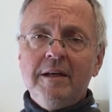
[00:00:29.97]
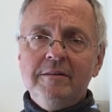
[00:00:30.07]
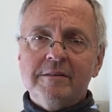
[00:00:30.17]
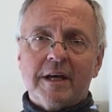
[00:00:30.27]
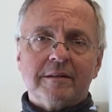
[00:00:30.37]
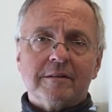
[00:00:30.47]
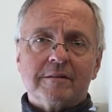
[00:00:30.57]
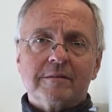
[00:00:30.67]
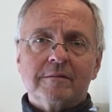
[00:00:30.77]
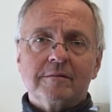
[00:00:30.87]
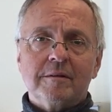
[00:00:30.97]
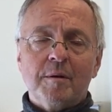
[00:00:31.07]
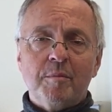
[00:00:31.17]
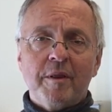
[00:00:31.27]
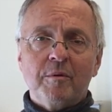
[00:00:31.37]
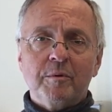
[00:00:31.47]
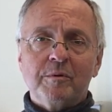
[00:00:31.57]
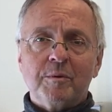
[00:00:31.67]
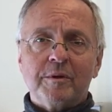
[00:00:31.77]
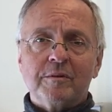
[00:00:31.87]
In Sketus, a brother
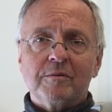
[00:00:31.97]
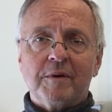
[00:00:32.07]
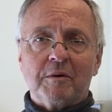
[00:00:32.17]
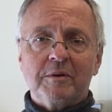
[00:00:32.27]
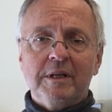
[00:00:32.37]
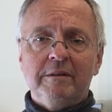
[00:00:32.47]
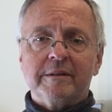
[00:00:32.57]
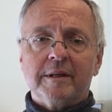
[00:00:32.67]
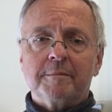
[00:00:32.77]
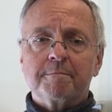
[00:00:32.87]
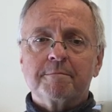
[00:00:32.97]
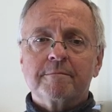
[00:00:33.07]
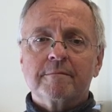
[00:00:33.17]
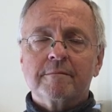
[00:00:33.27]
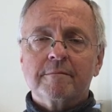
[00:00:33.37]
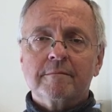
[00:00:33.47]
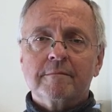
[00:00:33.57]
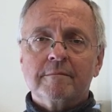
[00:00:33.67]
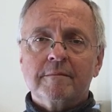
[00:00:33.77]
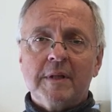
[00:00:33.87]
was once found guilty.
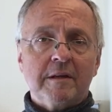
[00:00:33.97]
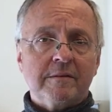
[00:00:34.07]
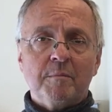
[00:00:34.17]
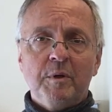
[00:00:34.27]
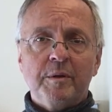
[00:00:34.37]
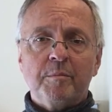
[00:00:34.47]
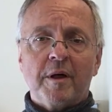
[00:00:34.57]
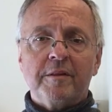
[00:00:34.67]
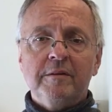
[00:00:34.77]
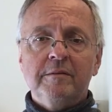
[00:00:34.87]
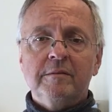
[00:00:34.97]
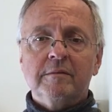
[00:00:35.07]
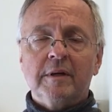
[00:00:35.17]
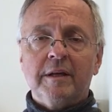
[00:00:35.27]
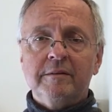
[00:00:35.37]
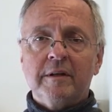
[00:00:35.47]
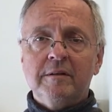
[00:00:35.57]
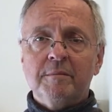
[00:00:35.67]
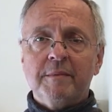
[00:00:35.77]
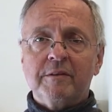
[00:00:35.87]
They assembled the brothers and
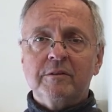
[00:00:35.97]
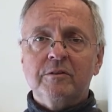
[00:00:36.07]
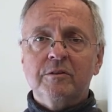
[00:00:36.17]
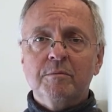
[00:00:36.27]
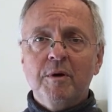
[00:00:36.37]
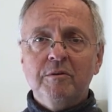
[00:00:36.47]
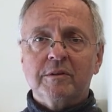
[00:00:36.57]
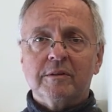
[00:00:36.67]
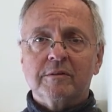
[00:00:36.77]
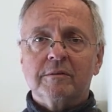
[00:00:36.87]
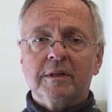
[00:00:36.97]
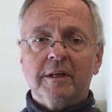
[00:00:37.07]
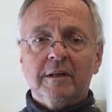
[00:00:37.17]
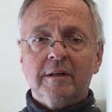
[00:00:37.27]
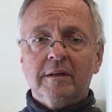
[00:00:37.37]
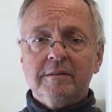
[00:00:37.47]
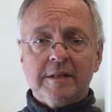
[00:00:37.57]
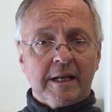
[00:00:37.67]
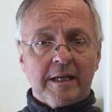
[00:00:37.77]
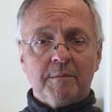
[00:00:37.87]
sent a message to Moses,
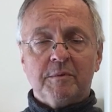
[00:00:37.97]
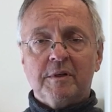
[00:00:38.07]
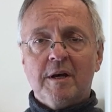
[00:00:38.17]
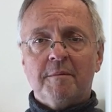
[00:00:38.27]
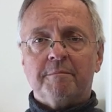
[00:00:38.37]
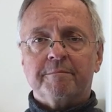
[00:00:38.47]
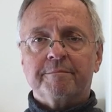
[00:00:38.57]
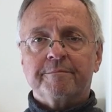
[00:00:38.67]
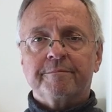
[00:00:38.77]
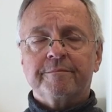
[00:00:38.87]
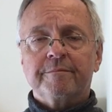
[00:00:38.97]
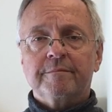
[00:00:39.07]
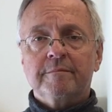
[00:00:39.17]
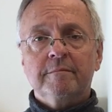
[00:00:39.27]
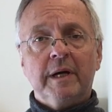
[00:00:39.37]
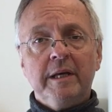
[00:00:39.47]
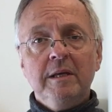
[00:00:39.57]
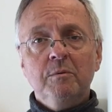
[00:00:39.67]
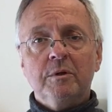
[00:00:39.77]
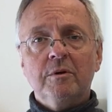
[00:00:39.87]
telling him to come, but
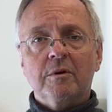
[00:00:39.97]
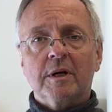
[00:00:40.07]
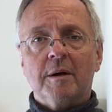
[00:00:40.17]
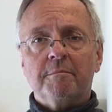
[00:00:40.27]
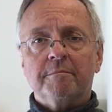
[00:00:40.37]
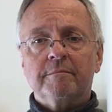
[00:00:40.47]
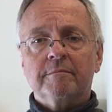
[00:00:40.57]
he would not come.